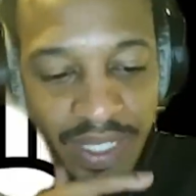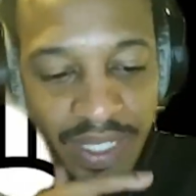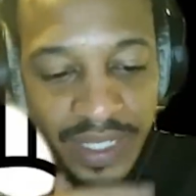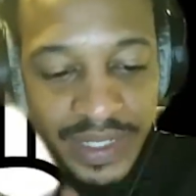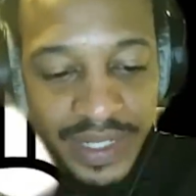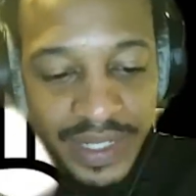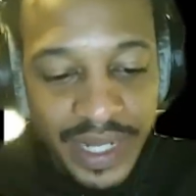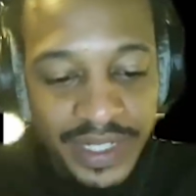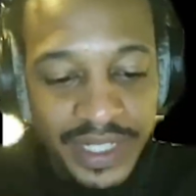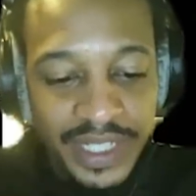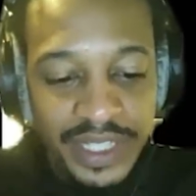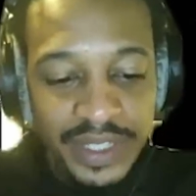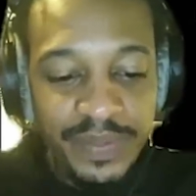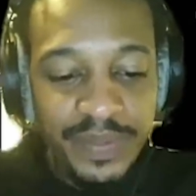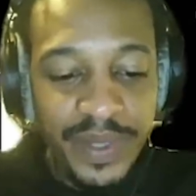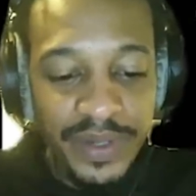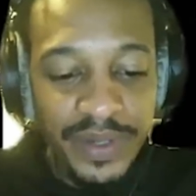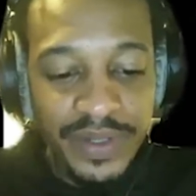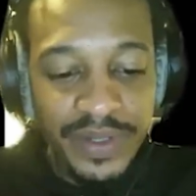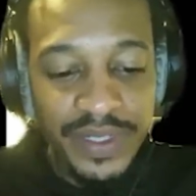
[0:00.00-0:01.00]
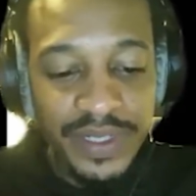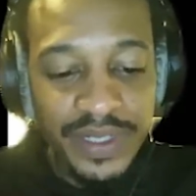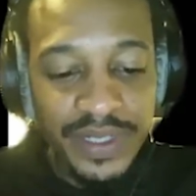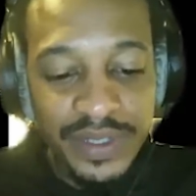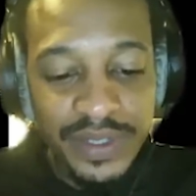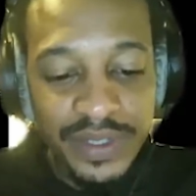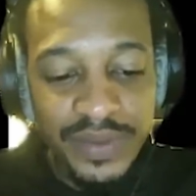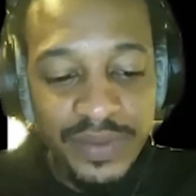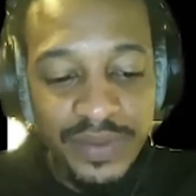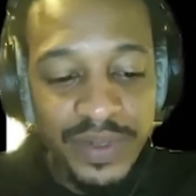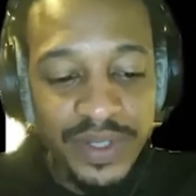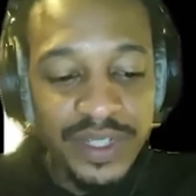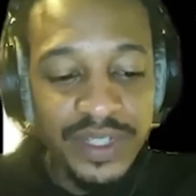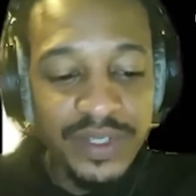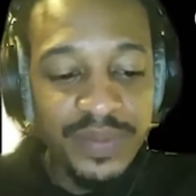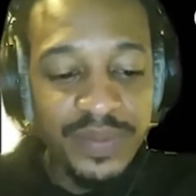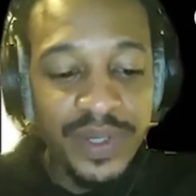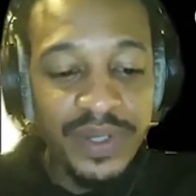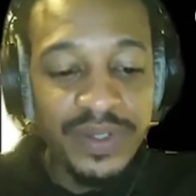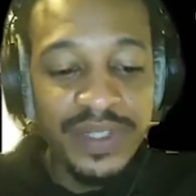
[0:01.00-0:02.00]
Now, these spirits were the
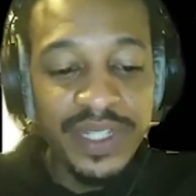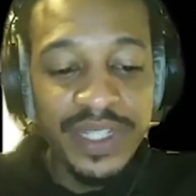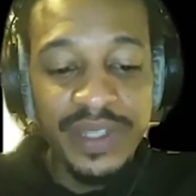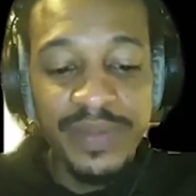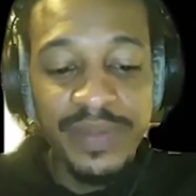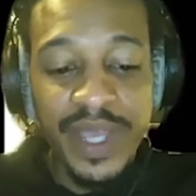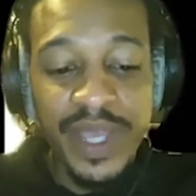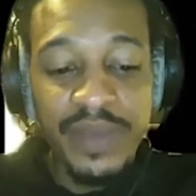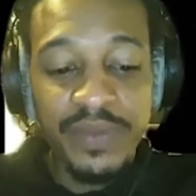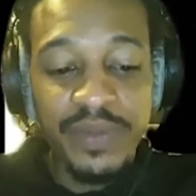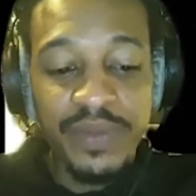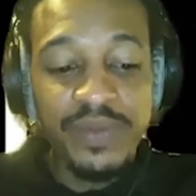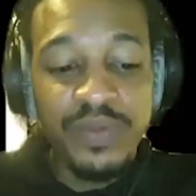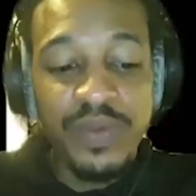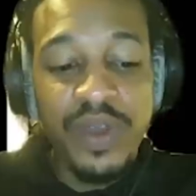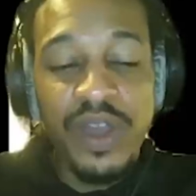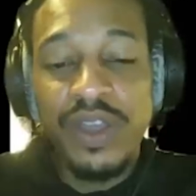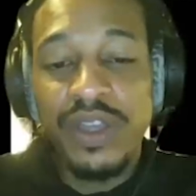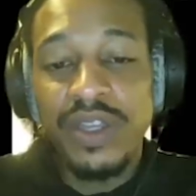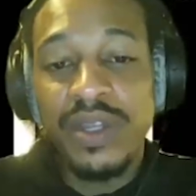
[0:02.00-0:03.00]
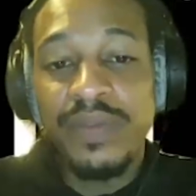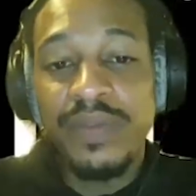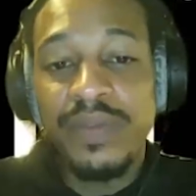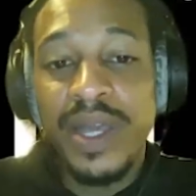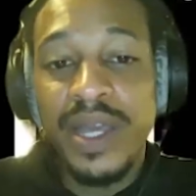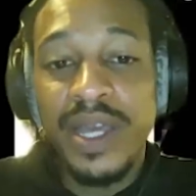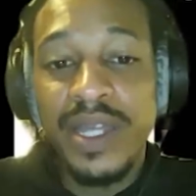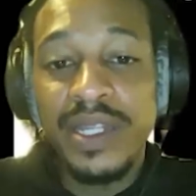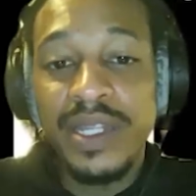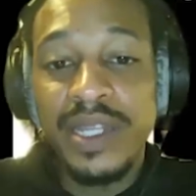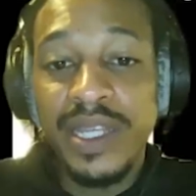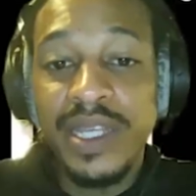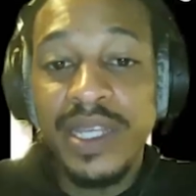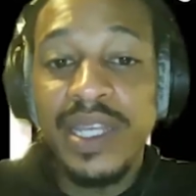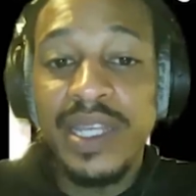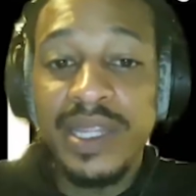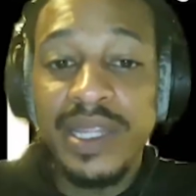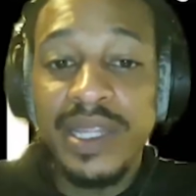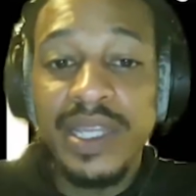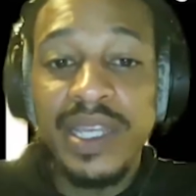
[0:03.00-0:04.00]
spirits that the man was walking upon
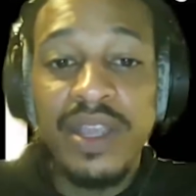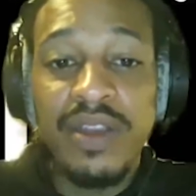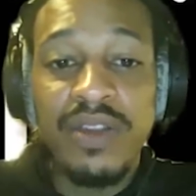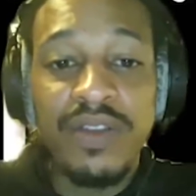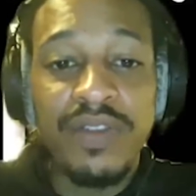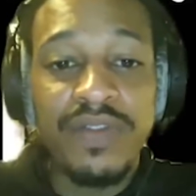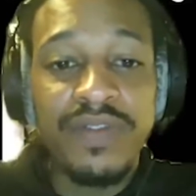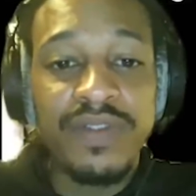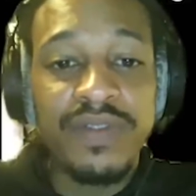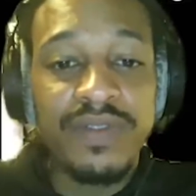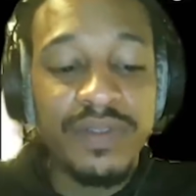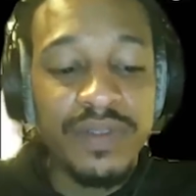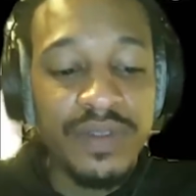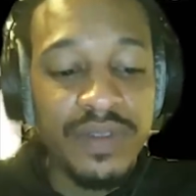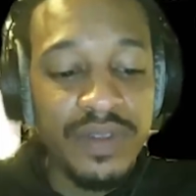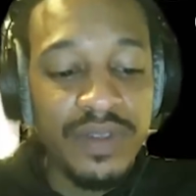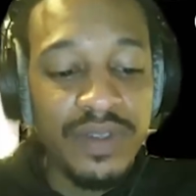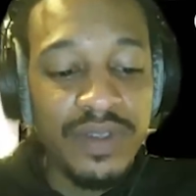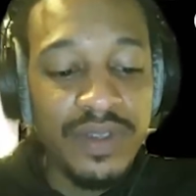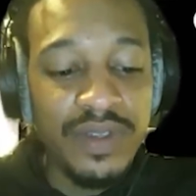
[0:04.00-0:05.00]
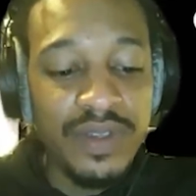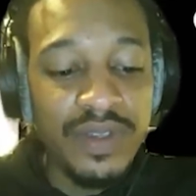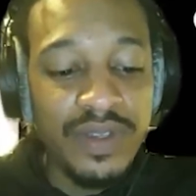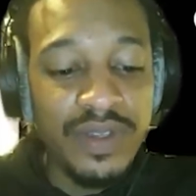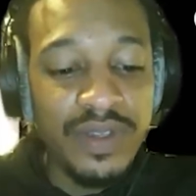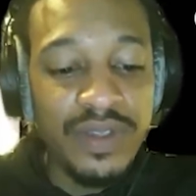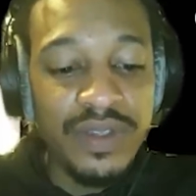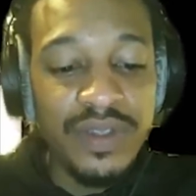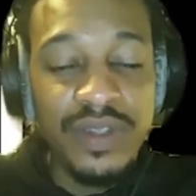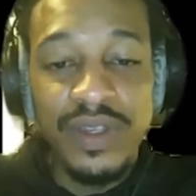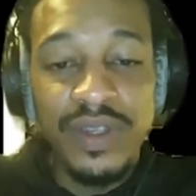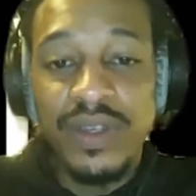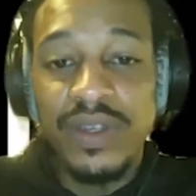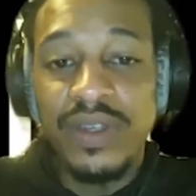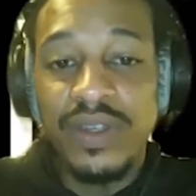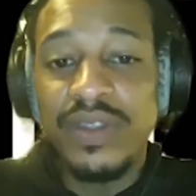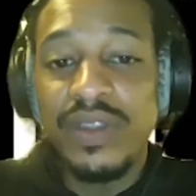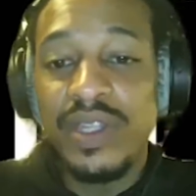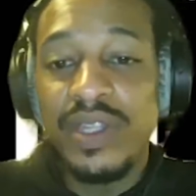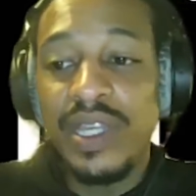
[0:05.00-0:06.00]
in the earth.
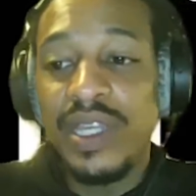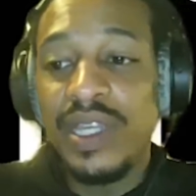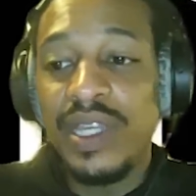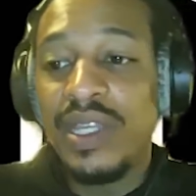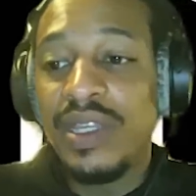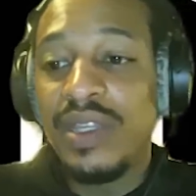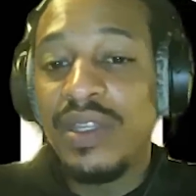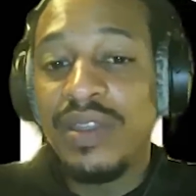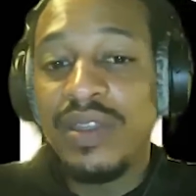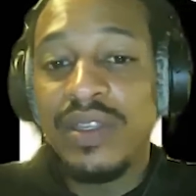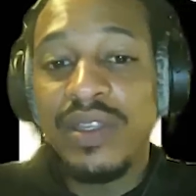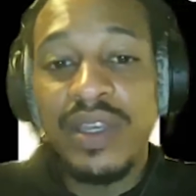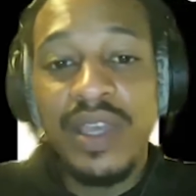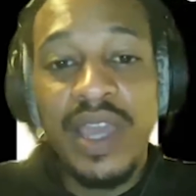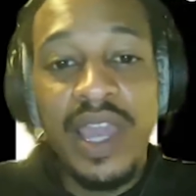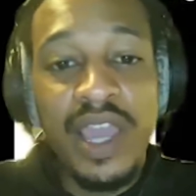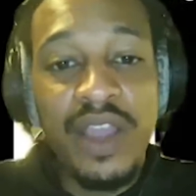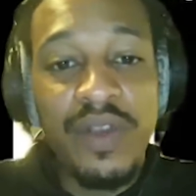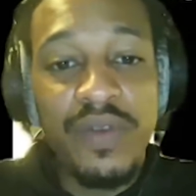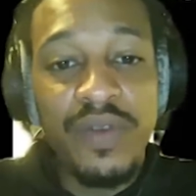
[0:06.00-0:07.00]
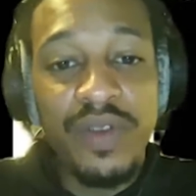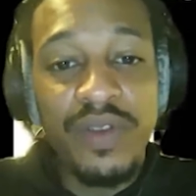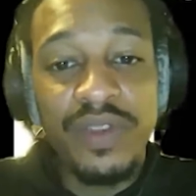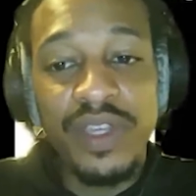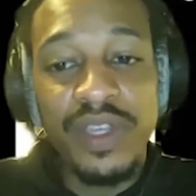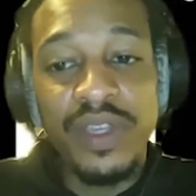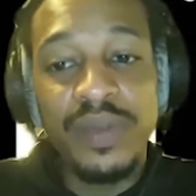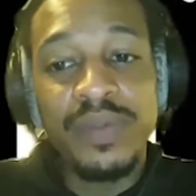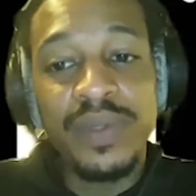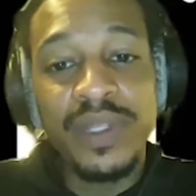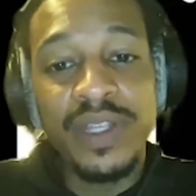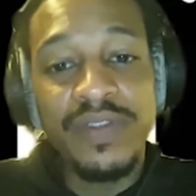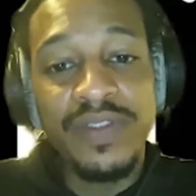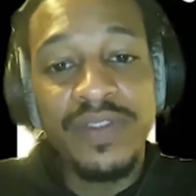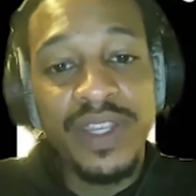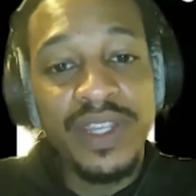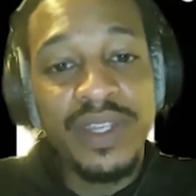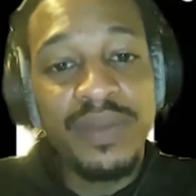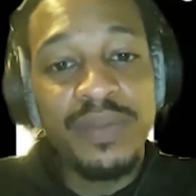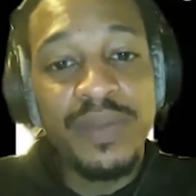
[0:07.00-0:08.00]
the the the error, the
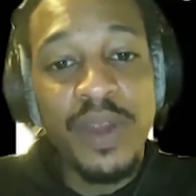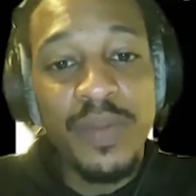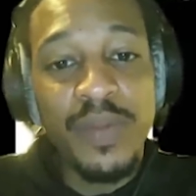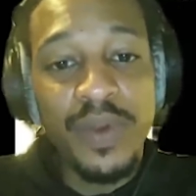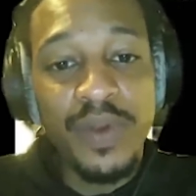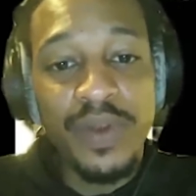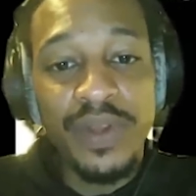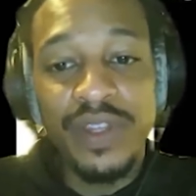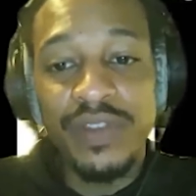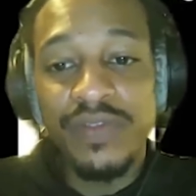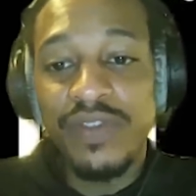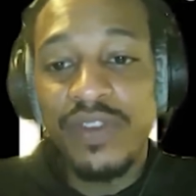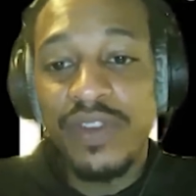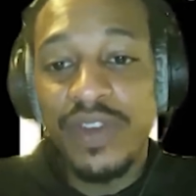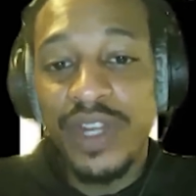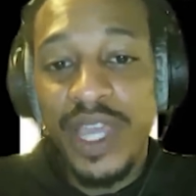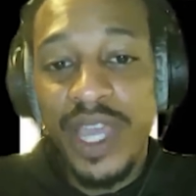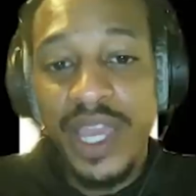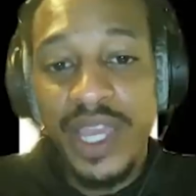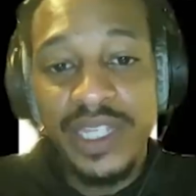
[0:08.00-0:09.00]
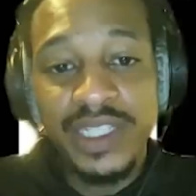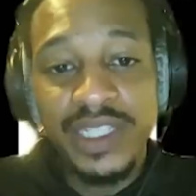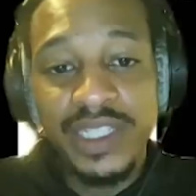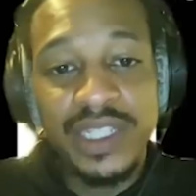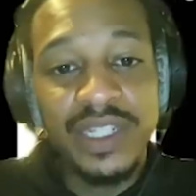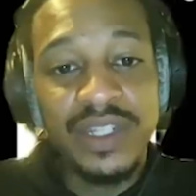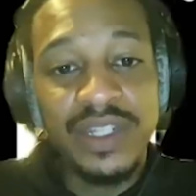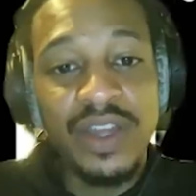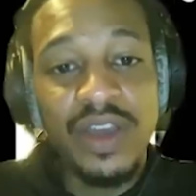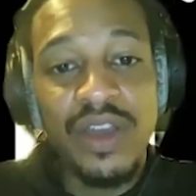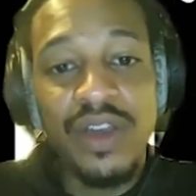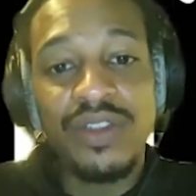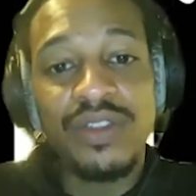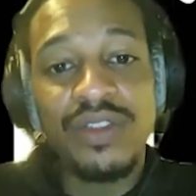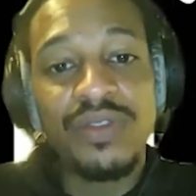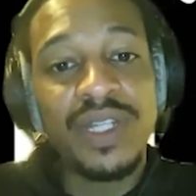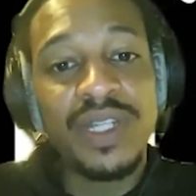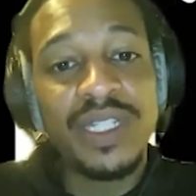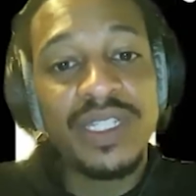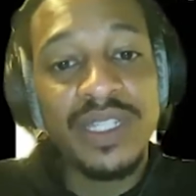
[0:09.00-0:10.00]
oblivion, the murmuring, the fornication, and all
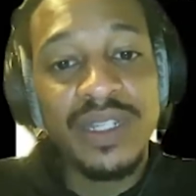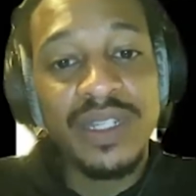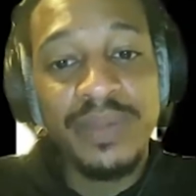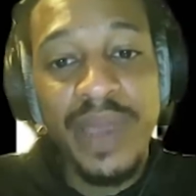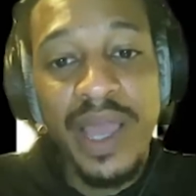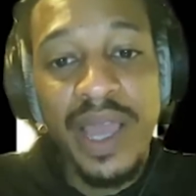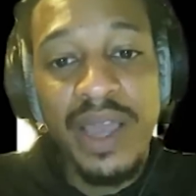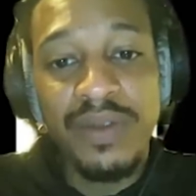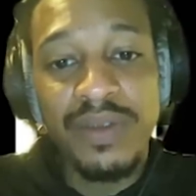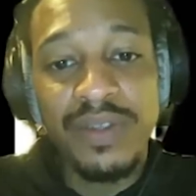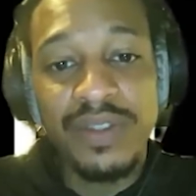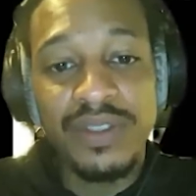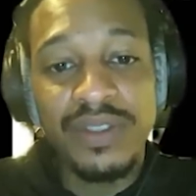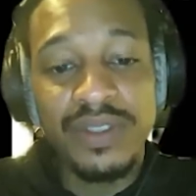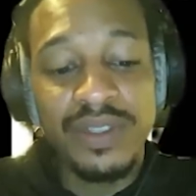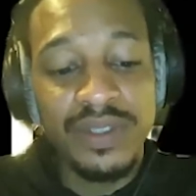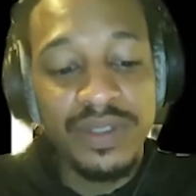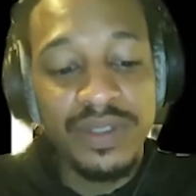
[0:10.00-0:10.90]
the rest of the powers.